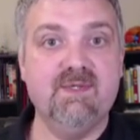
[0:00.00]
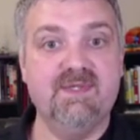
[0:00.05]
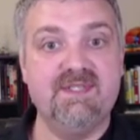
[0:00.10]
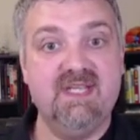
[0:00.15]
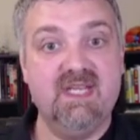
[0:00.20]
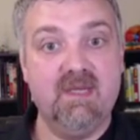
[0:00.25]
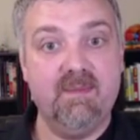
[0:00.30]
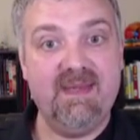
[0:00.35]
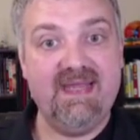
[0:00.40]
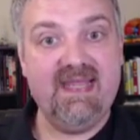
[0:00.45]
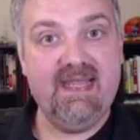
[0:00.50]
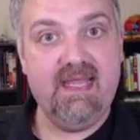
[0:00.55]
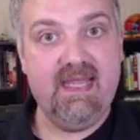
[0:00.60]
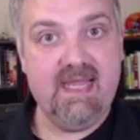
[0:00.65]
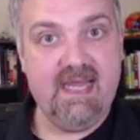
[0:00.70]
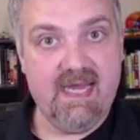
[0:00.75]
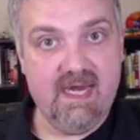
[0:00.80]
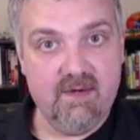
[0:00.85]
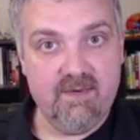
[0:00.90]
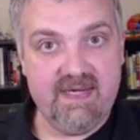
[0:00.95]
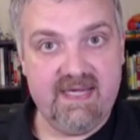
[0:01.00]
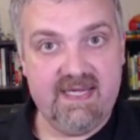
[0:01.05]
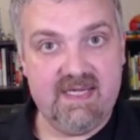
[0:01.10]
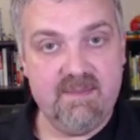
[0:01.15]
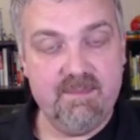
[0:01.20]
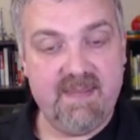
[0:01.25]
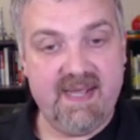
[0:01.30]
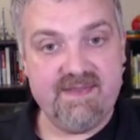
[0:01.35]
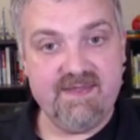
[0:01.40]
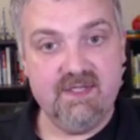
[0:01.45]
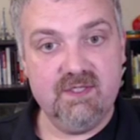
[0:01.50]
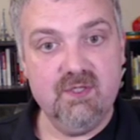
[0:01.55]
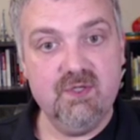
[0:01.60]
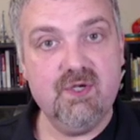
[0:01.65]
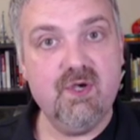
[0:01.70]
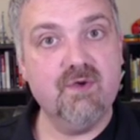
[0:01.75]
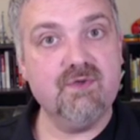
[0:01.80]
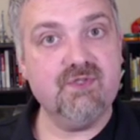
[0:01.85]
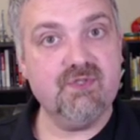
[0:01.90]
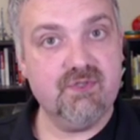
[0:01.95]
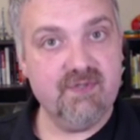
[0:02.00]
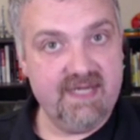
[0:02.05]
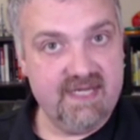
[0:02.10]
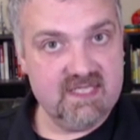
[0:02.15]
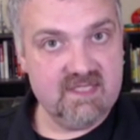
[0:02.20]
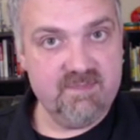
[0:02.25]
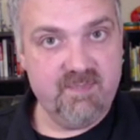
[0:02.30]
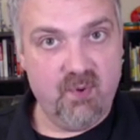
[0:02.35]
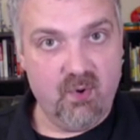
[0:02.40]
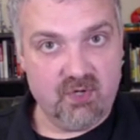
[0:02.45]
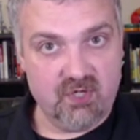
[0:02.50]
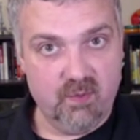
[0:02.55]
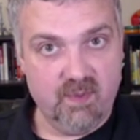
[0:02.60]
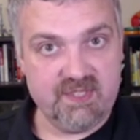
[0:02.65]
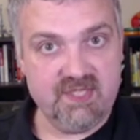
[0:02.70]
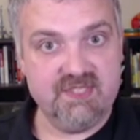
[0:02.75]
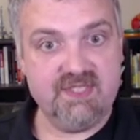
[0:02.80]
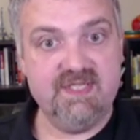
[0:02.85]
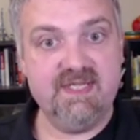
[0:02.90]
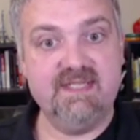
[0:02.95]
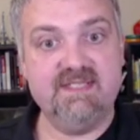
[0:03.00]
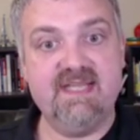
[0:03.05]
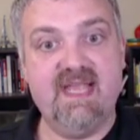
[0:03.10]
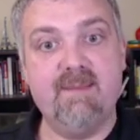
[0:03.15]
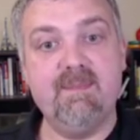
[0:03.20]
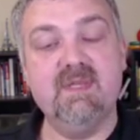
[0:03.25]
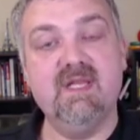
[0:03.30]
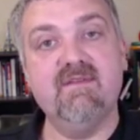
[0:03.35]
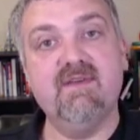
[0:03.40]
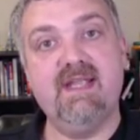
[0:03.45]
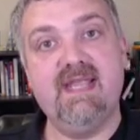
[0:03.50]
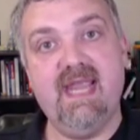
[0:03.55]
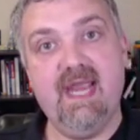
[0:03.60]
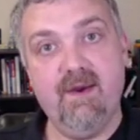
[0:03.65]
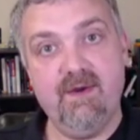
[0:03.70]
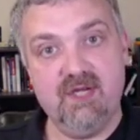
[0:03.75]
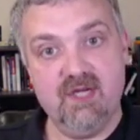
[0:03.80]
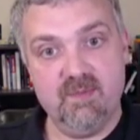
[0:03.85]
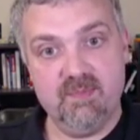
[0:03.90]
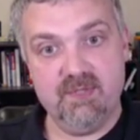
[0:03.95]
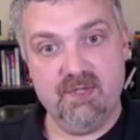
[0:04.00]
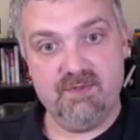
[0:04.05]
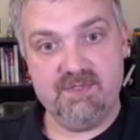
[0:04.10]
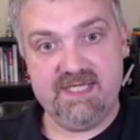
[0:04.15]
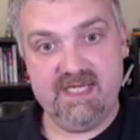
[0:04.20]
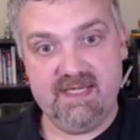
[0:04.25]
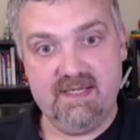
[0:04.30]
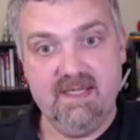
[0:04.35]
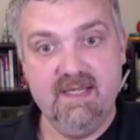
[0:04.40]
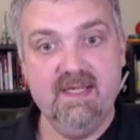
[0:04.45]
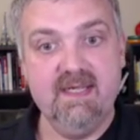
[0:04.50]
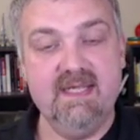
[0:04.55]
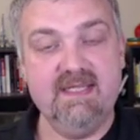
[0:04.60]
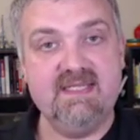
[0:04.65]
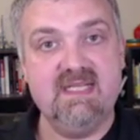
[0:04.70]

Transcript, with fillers: so it's going to be carried by the glucose transporter, which is an example of a carrier protein.